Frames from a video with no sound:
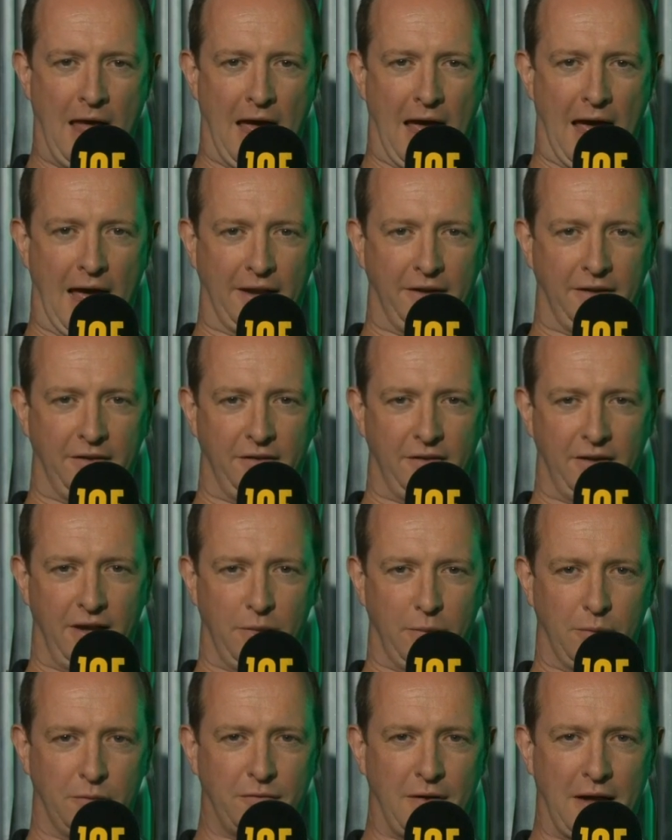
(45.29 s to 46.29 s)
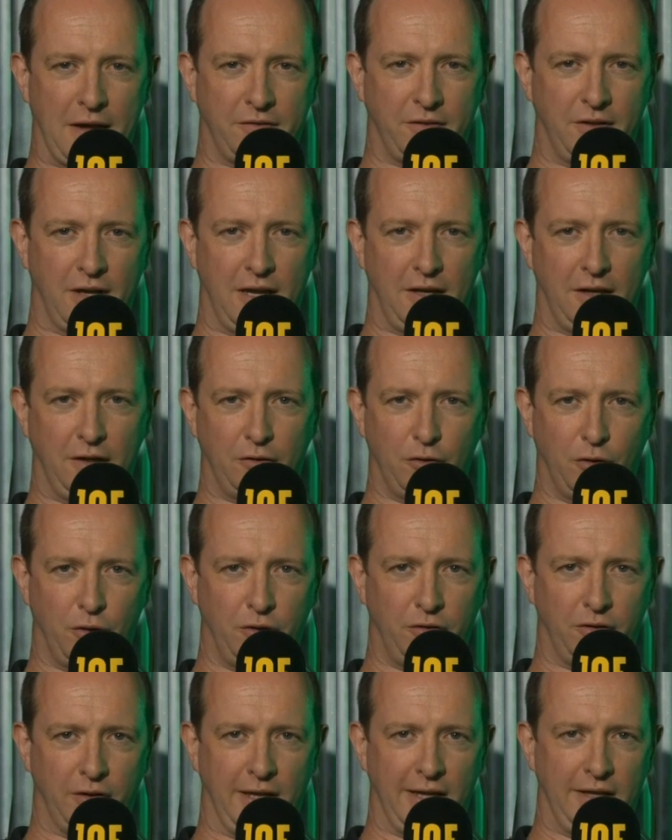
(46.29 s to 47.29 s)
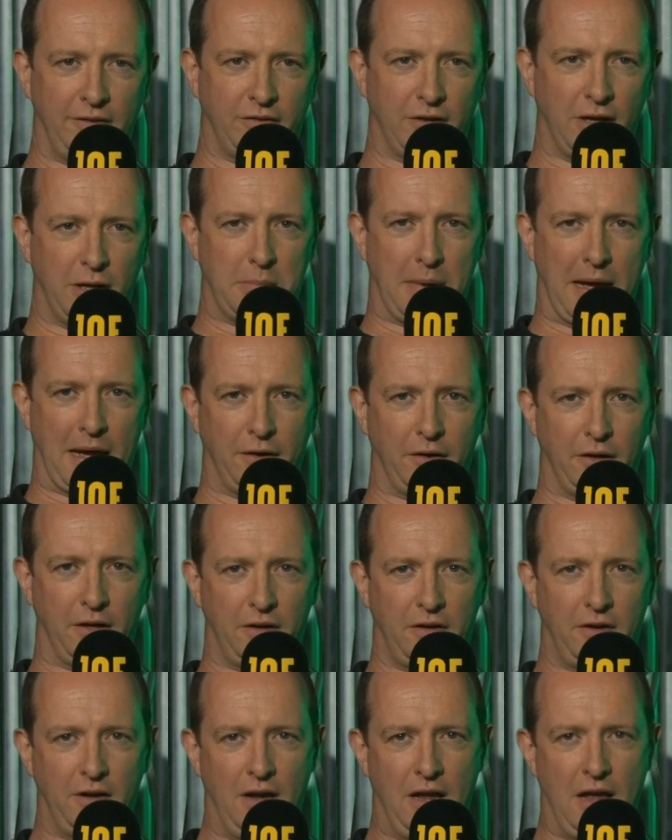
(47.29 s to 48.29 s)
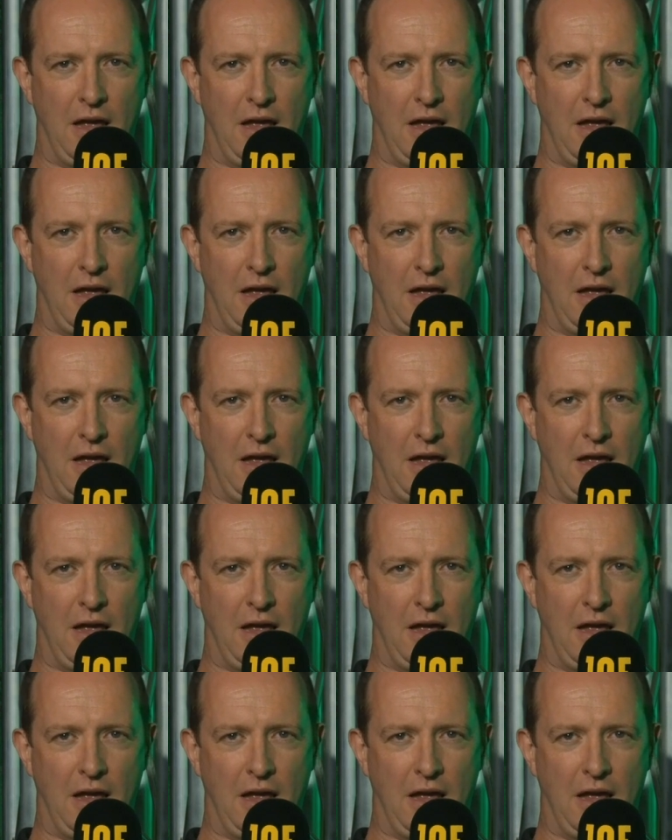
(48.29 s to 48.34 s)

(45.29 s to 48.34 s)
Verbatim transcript: And it was fascinating talking to Lisa about it,